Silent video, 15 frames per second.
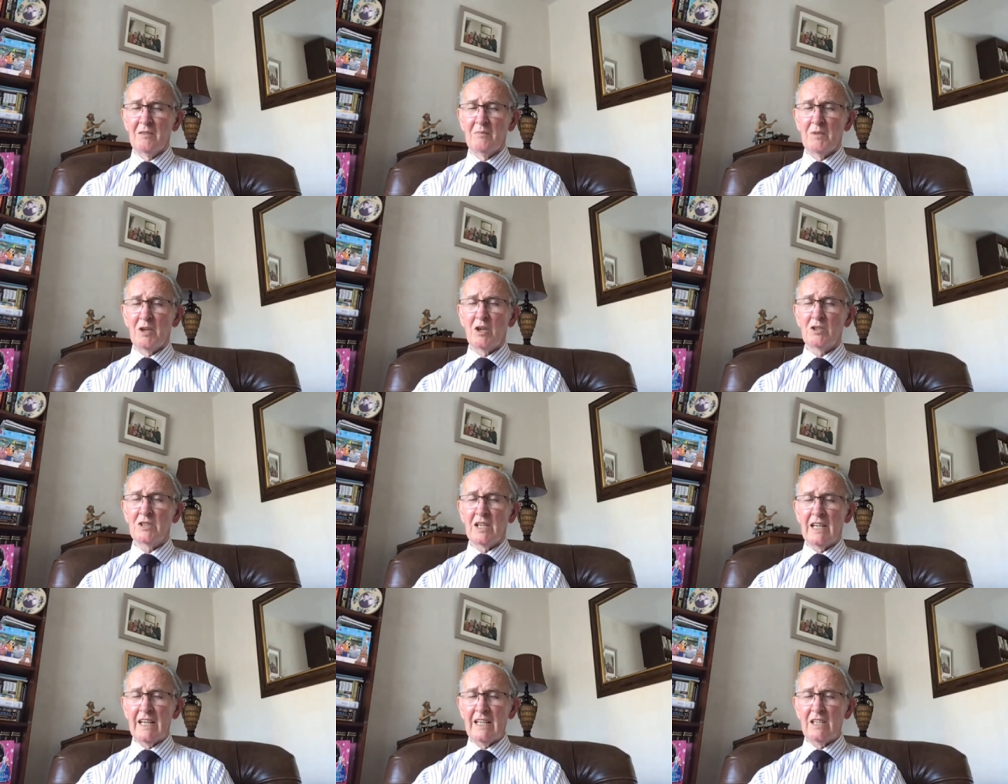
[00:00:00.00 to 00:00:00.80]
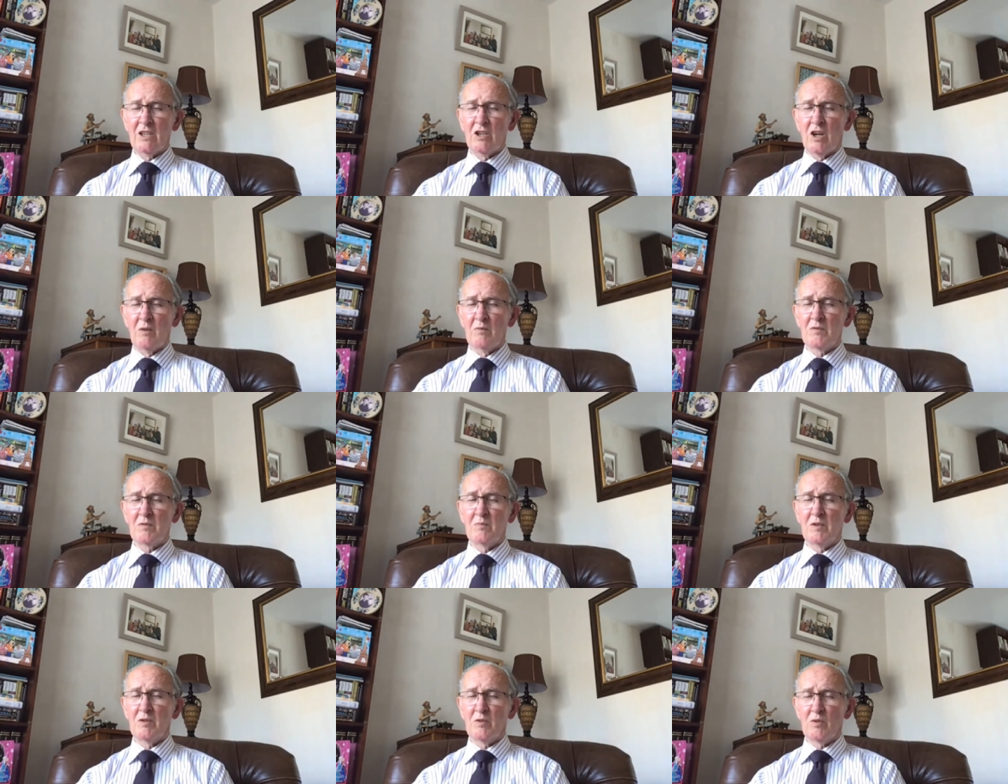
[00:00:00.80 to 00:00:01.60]
because the light comes from
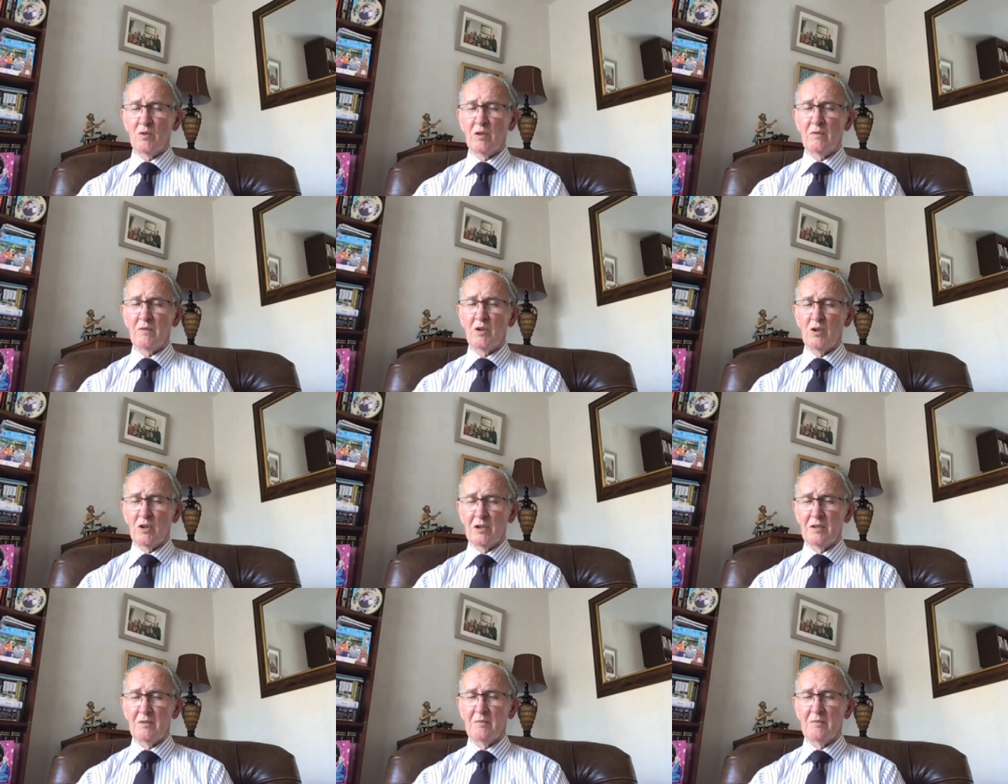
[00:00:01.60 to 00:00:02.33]
the throne of God.